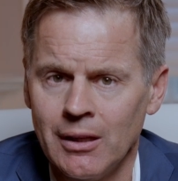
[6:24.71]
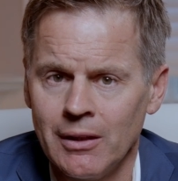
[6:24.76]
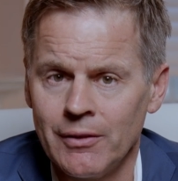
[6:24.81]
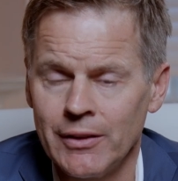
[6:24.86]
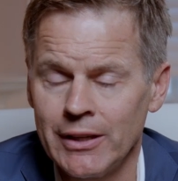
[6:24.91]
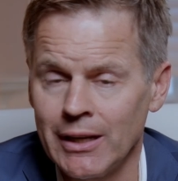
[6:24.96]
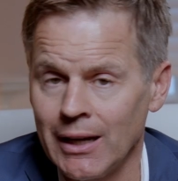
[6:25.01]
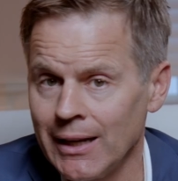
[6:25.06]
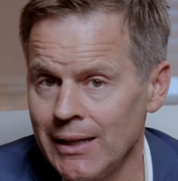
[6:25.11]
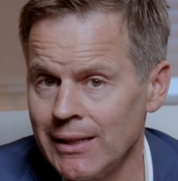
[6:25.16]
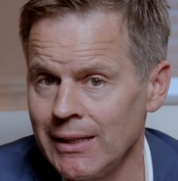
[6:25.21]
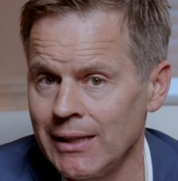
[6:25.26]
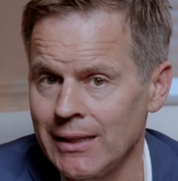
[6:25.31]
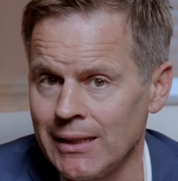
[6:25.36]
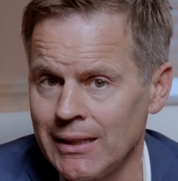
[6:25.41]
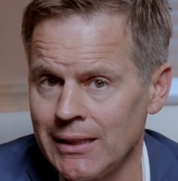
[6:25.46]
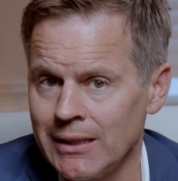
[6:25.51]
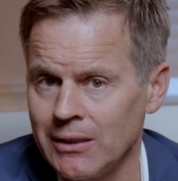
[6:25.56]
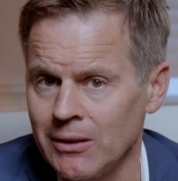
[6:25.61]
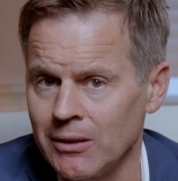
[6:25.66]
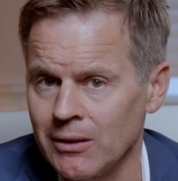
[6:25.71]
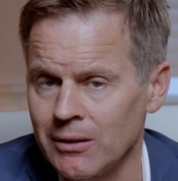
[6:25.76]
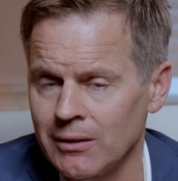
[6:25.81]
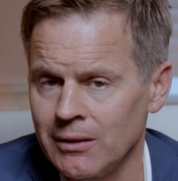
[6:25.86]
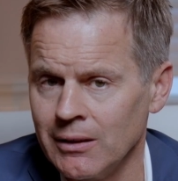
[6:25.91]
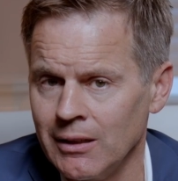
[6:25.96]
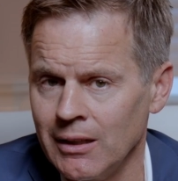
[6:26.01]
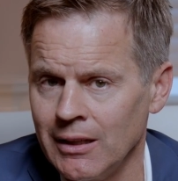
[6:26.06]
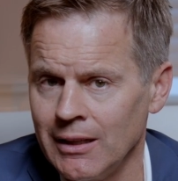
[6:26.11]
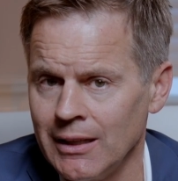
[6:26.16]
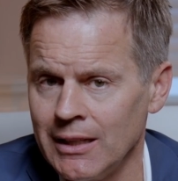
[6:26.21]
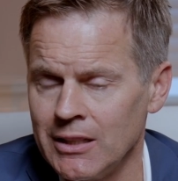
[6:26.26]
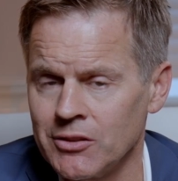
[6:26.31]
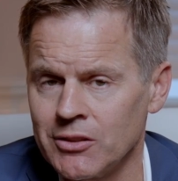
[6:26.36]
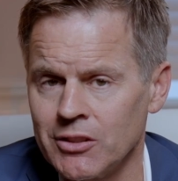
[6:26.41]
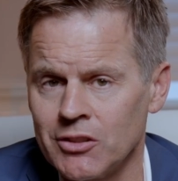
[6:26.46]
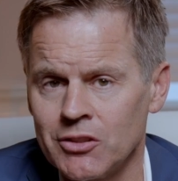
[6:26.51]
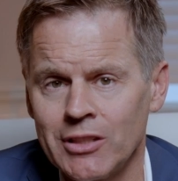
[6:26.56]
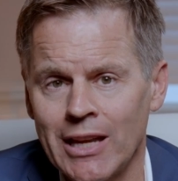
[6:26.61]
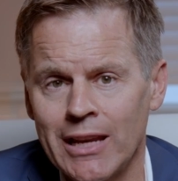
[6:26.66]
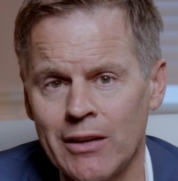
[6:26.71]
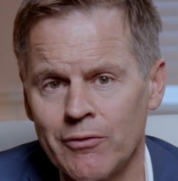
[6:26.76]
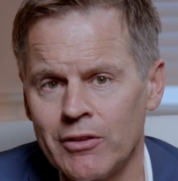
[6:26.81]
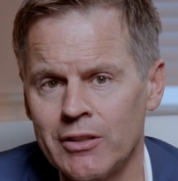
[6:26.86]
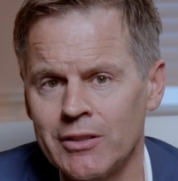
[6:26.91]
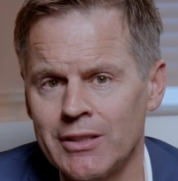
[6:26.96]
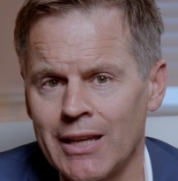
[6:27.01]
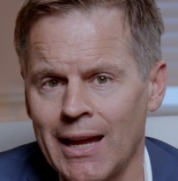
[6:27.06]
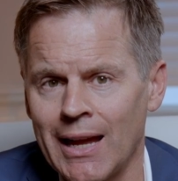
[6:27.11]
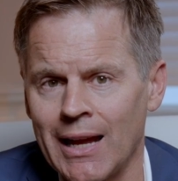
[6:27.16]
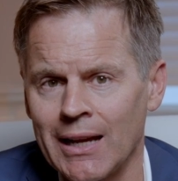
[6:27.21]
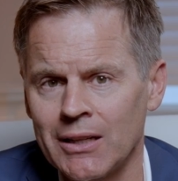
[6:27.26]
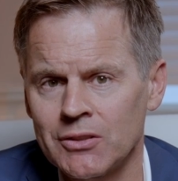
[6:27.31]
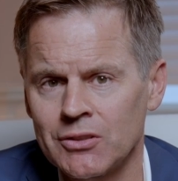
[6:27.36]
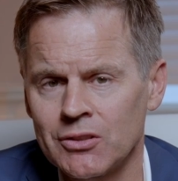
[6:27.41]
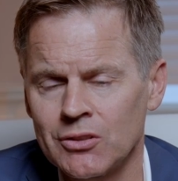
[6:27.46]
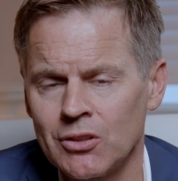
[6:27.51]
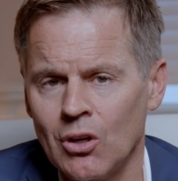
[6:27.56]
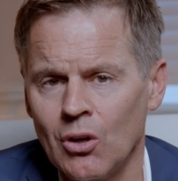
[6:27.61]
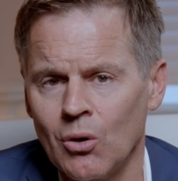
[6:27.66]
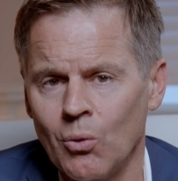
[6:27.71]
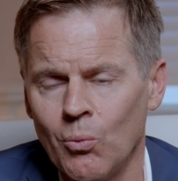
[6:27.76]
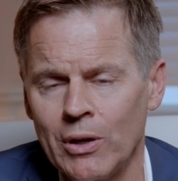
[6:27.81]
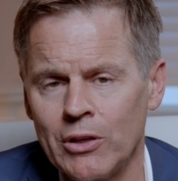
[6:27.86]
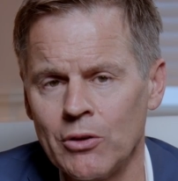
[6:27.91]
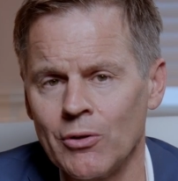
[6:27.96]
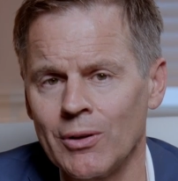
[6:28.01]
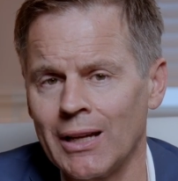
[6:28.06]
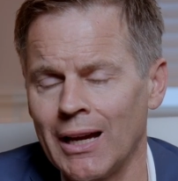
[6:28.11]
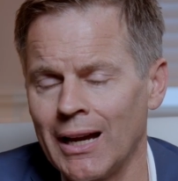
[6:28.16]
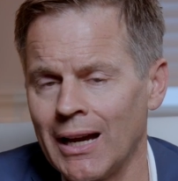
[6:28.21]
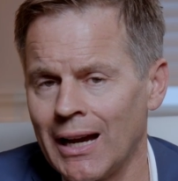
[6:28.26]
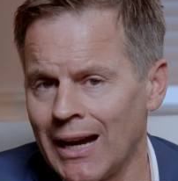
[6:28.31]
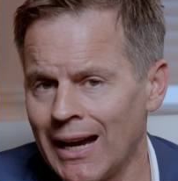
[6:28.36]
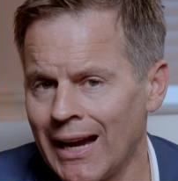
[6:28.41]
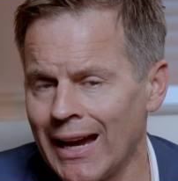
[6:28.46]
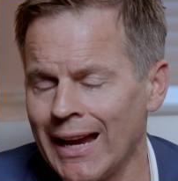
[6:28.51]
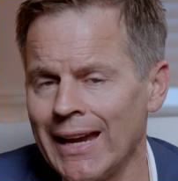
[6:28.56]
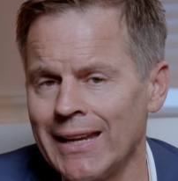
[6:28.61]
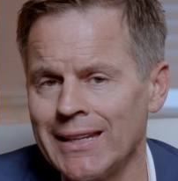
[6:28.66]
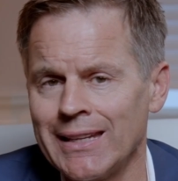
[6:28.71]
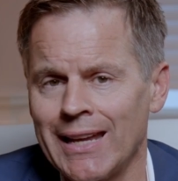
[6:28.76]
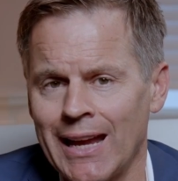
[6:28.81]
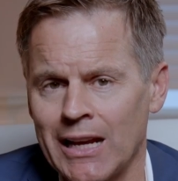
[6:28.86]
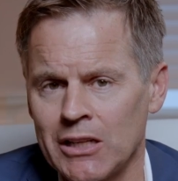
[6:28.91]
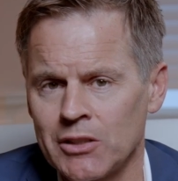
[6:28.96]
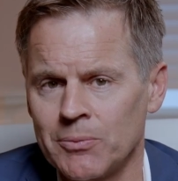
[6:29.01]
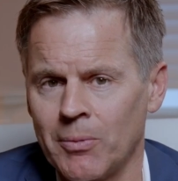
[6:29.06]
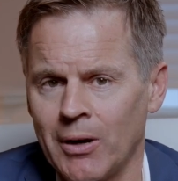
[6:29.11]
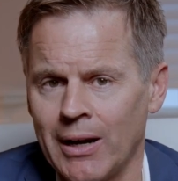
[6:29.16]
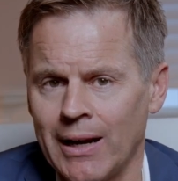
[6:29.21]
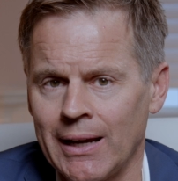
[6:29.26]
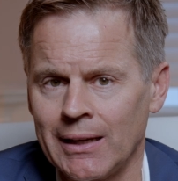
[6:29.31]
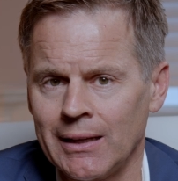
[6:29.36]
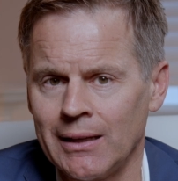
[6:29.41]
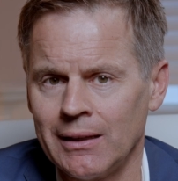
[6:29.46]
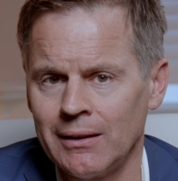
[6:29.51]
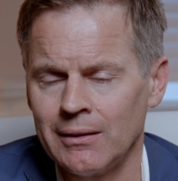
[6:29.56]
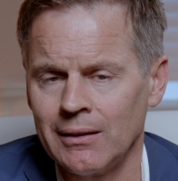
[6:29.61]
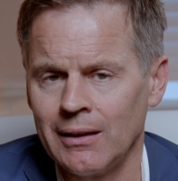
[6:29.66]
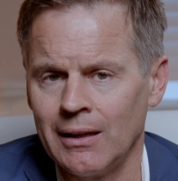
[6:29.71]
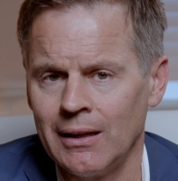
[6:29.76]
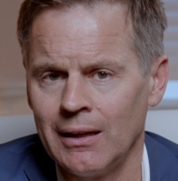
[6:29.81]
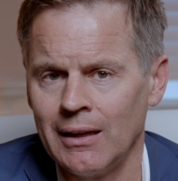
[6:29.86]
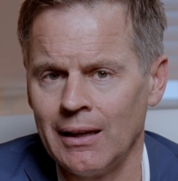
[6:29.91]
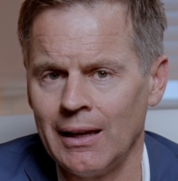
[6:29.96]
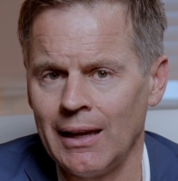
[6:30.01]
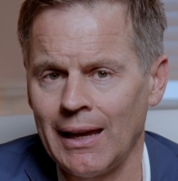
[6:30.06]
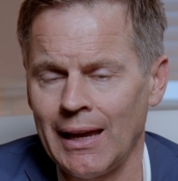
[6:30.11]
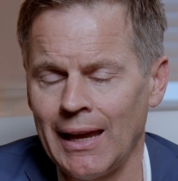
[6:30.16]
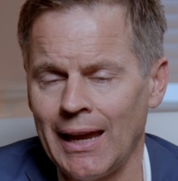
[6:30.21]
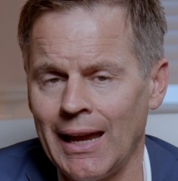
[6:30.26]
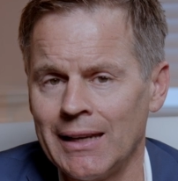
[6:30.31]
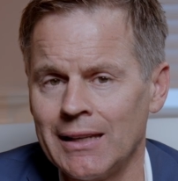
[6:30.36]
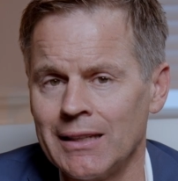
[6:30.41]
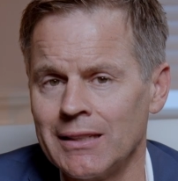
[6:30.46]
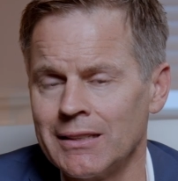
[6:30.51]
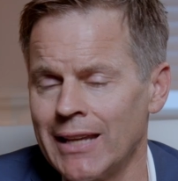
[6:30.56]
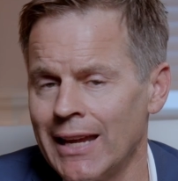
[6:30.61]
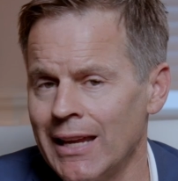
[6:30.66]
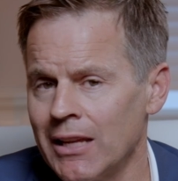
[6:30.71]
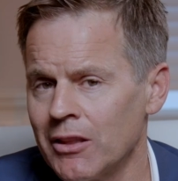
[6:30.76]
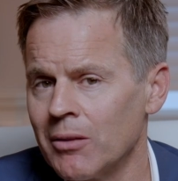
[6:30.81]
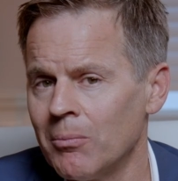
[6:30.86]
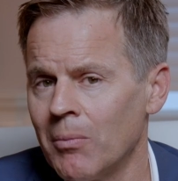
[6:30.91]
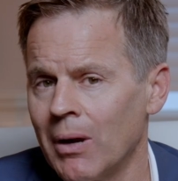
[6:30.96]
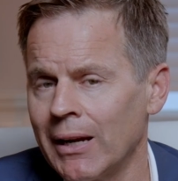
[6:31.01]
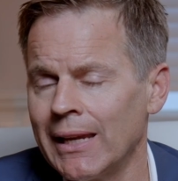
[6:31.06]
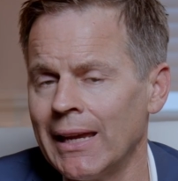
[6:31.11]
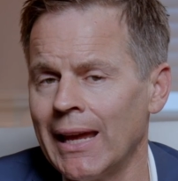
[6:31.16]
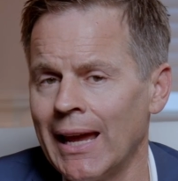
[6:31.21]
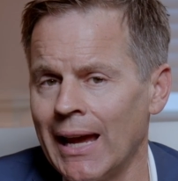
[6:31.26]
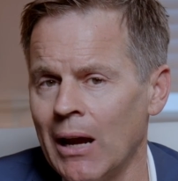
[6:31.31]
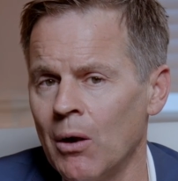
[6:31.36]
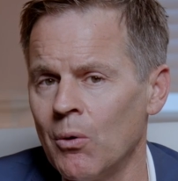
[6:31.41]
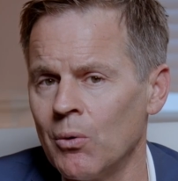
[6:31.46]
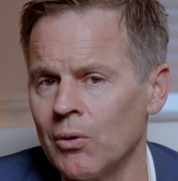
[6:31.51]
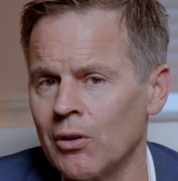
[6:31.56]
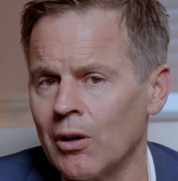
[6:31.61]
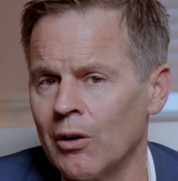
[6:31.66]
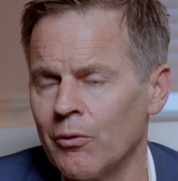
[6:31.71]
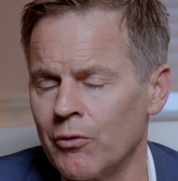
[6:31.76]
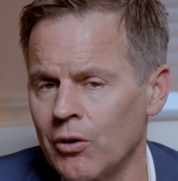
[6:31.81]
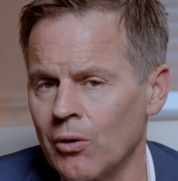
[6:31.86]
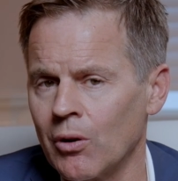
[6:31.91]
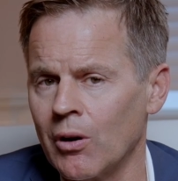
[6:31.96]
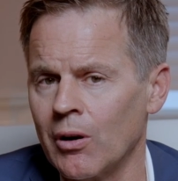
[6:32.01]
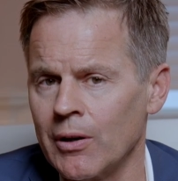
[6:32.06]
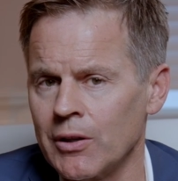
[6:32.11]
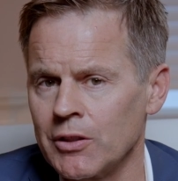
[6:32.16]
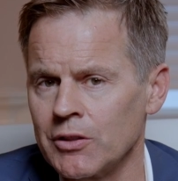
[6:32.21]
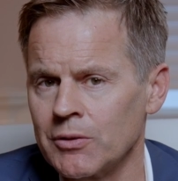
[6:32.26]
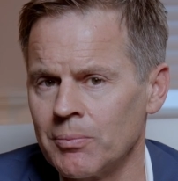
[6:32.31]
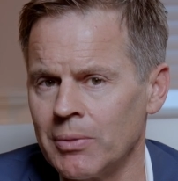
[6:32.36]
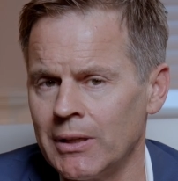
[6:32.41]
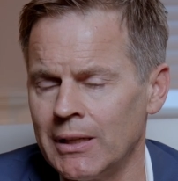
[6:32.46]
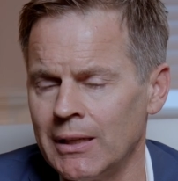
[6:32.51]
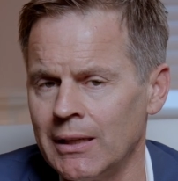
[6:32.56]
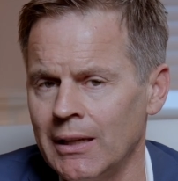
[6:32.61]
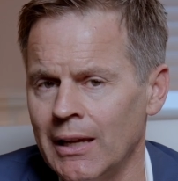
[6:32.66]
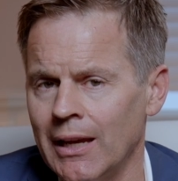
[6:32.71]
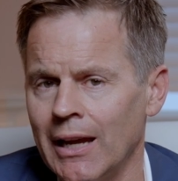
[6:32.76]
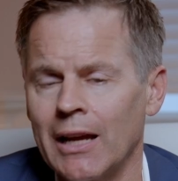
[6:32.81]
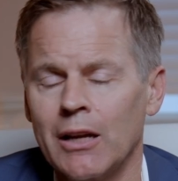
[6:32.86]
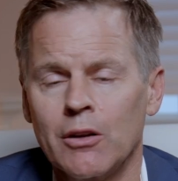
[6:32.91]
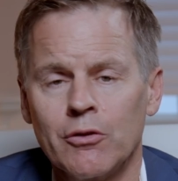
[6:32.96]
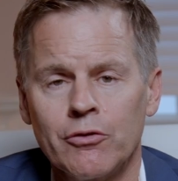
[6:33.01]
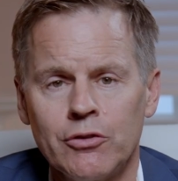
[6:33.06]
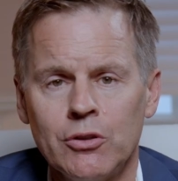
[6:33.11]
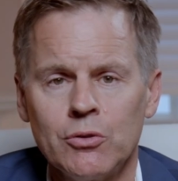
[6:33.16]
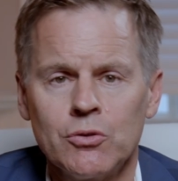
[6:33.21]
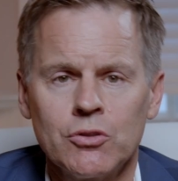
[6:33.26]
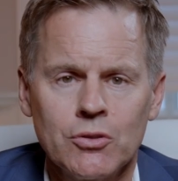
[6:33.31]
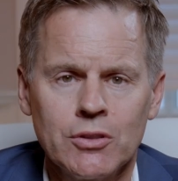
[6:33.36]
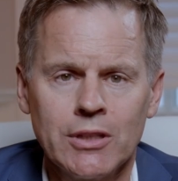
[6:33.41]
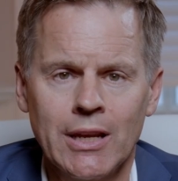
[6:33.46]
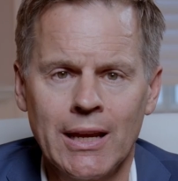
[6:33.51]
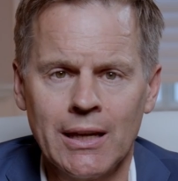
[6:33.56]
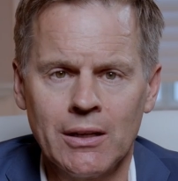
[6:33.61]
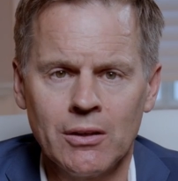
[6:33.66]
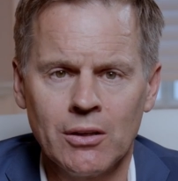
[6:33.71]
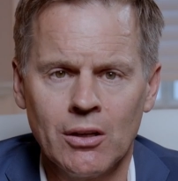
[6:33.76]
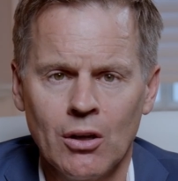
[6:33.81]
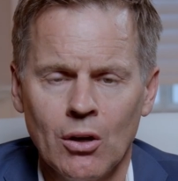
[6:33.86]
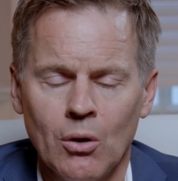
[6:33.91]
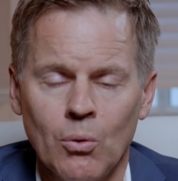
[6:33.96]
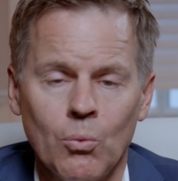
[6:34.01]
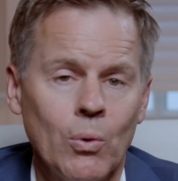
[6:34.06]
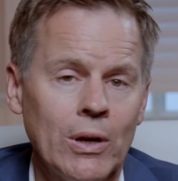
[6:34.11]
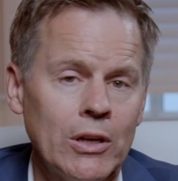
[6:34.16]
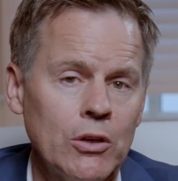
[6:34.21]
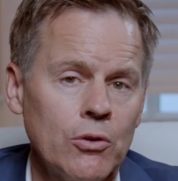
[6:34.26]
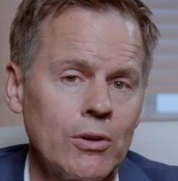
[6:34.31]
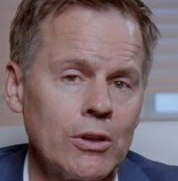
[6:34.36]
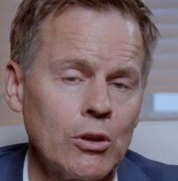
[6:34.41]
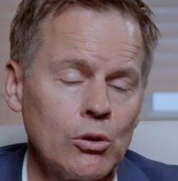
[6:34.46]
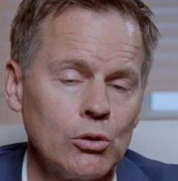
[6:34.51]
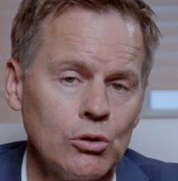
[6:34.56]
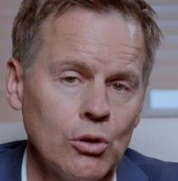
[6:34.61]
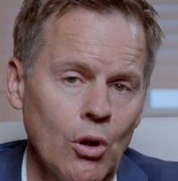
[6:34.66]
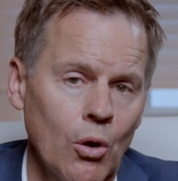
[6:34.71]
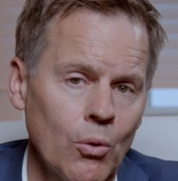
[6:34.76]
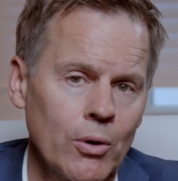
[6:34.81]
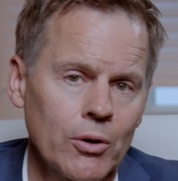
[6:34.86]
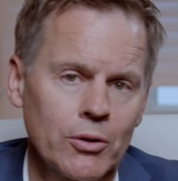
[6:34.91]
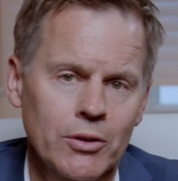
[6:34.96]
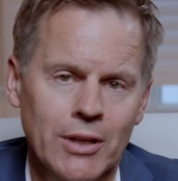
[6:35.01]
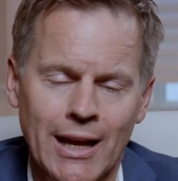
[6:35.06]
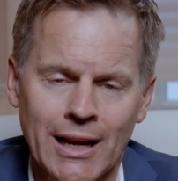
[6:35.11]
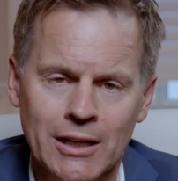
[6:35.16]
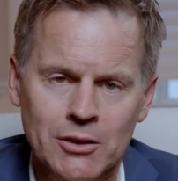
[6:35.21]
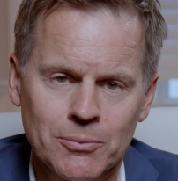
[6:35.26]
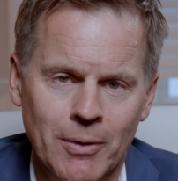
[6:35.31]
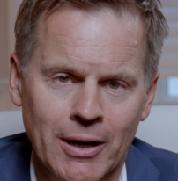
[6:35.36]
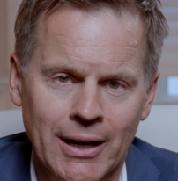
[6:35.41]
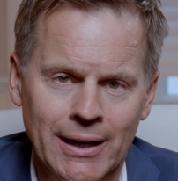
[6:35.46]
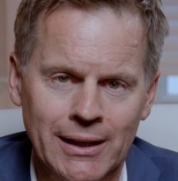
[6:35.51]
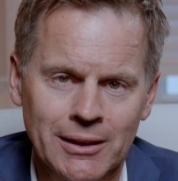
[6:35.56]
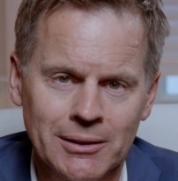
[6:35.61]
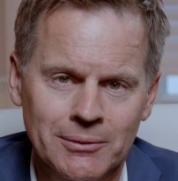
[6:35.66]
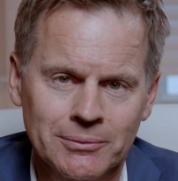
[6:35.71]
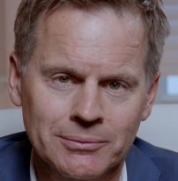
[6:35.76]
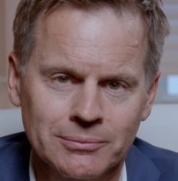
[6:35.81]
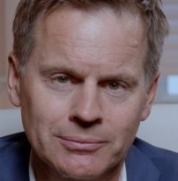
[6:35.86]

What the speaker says: The idea here is to save the tax when you're in a high tax bracket and take the money out of your RRSP at a future date when you're in a lower tax bracket.